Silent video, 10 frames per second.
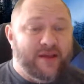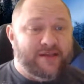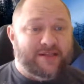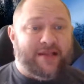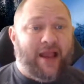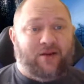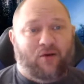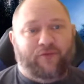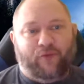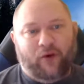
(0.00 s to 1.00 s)

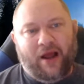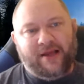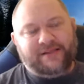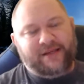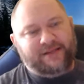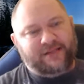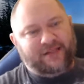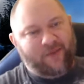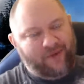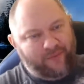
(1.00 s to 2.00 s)
cycle for us is
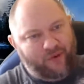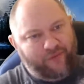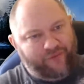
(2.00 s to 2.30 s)
that we move